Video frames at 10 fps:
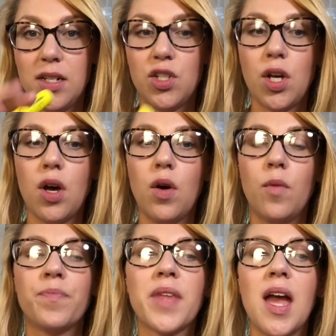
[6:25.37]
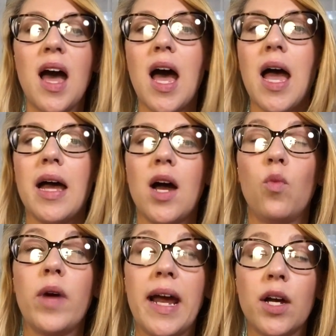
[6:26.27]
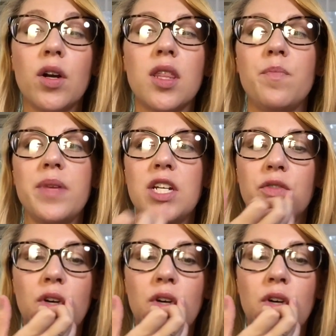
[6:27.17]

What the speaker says: So when I go to the beach,